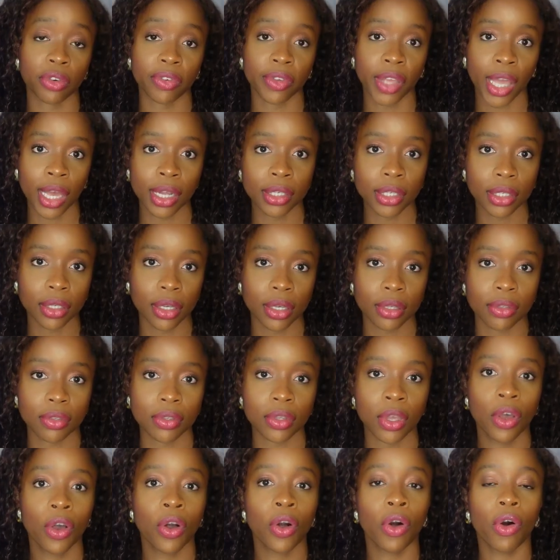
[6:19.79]
of
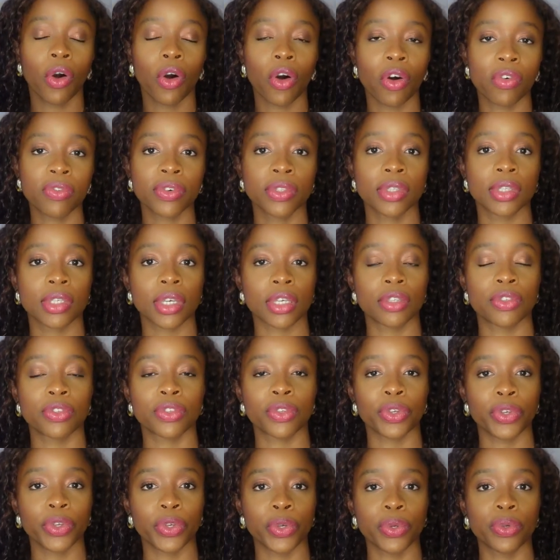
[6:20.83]
candidates often tend
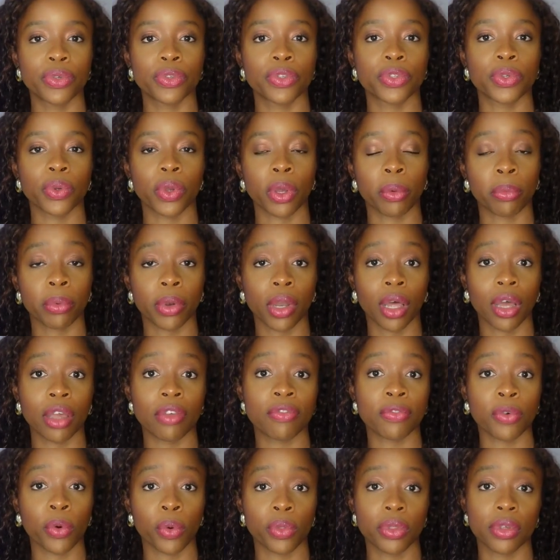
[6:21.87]
to use to apply
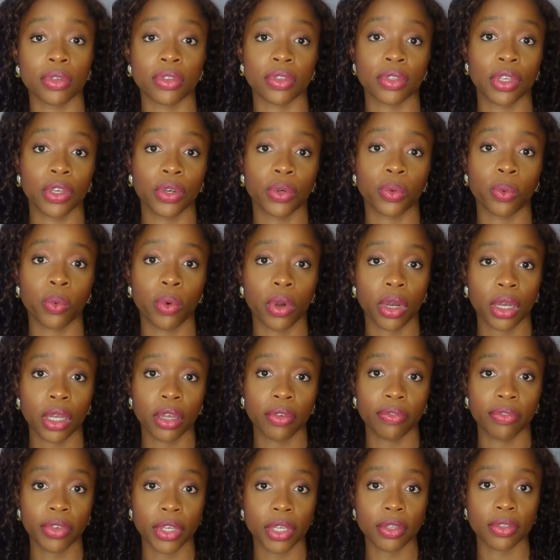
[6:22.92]
for the skilled worker
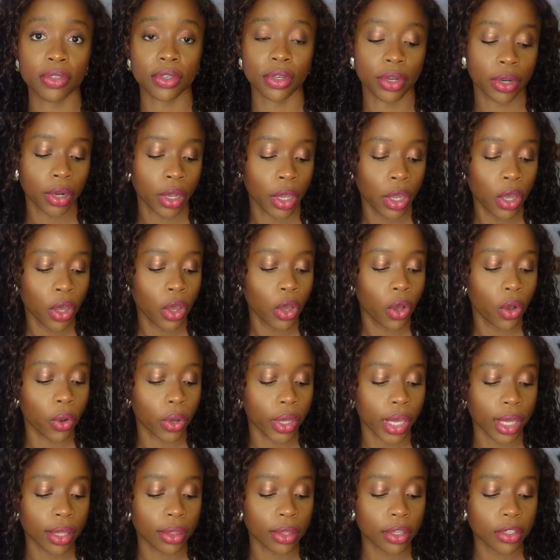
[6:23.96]
visa.
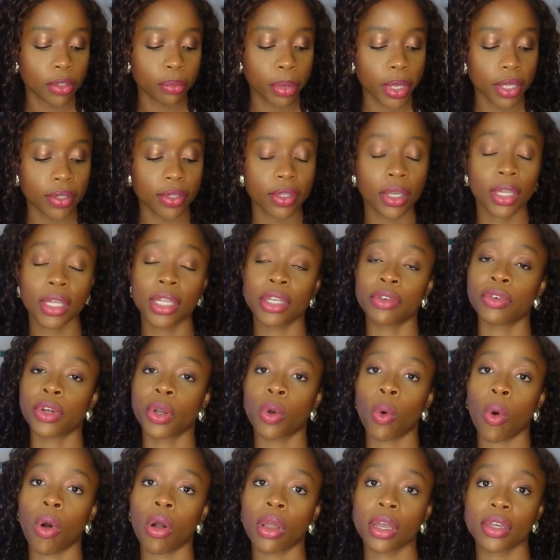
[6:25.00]
Okay, this basically
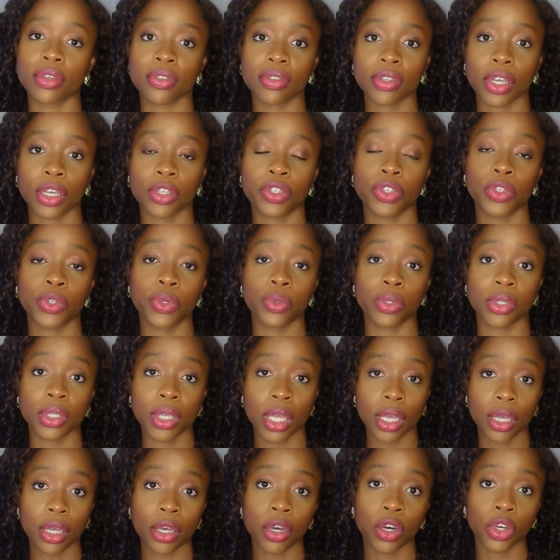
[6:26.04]
requires that you
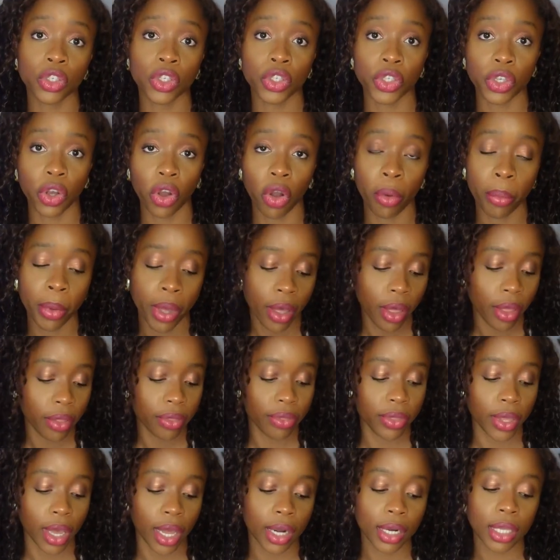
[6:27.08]
take a job
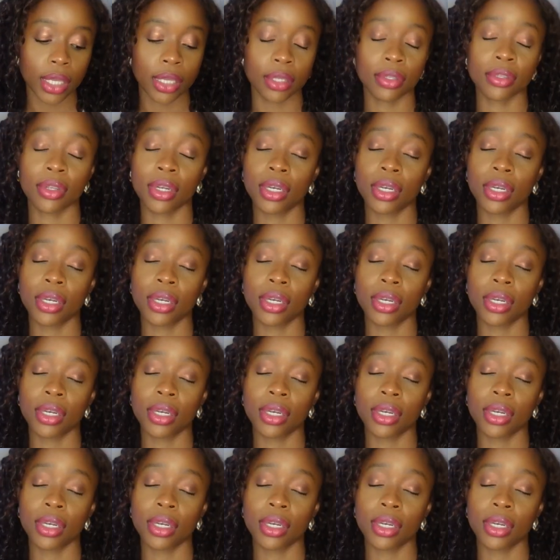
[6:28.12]
that is